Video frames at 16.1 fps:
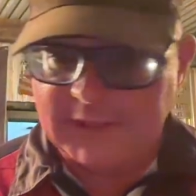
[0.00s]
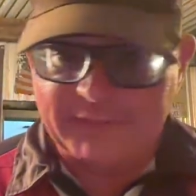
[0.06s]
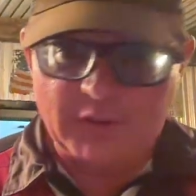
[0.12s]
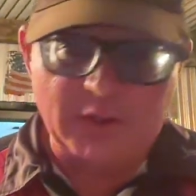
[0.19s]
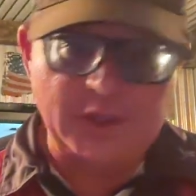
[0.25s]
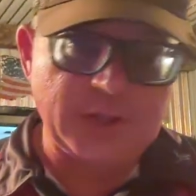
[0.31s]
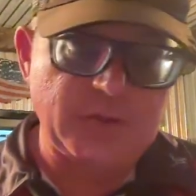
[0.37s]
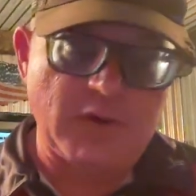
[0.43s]
you
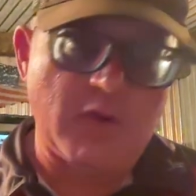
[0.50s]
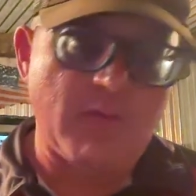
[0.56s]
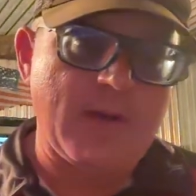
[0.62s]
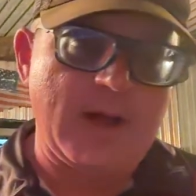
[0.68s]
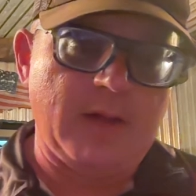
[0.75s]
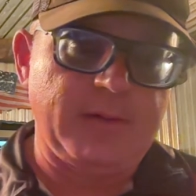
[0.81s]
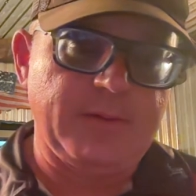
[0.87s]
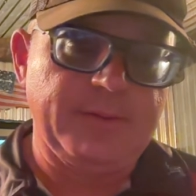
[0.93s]
can do it
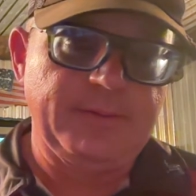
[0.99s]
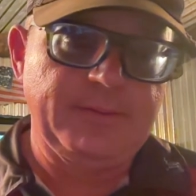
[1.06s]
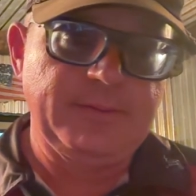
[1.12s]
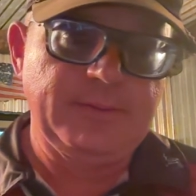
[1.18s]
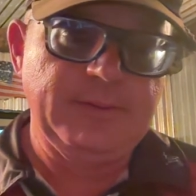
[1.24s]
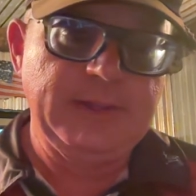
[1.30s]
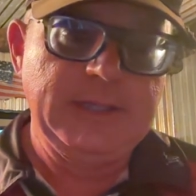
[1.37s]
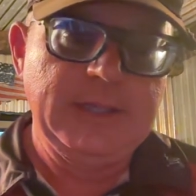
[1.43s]
well.
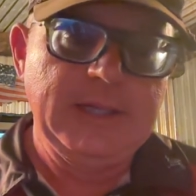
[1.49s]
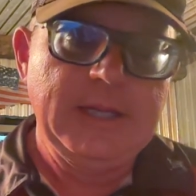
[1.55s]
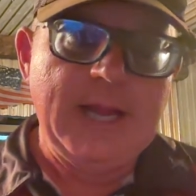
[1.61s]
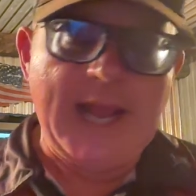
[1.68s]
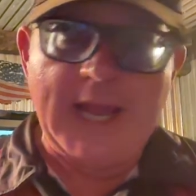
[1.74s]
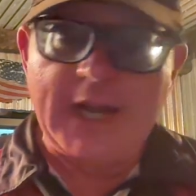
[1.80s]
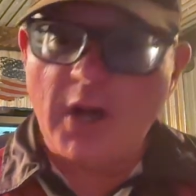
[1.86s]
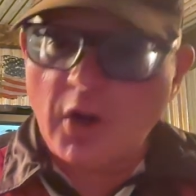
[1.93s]

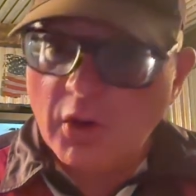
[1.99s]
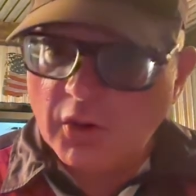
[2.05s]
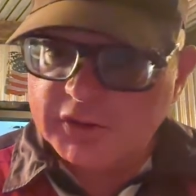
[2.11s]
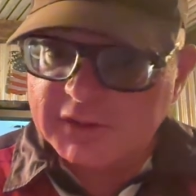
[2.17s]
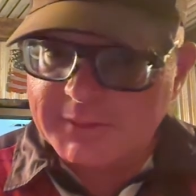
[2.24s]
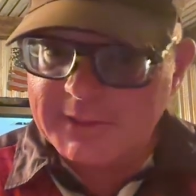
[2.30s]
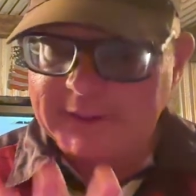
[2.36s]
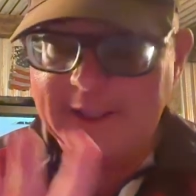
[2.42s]
And
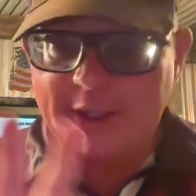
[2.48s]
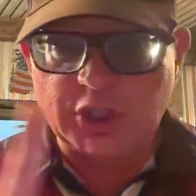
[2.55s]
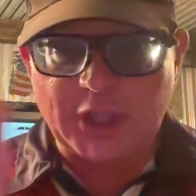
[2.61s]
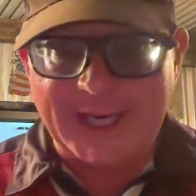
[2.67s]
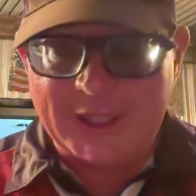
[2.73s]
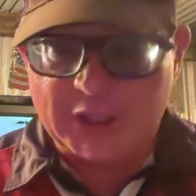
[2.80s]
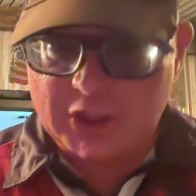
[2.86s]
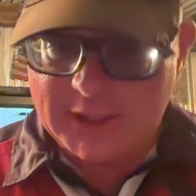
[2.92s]
ultimately,
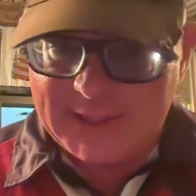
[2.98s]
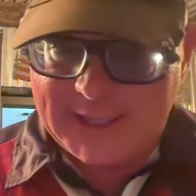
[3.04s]
changing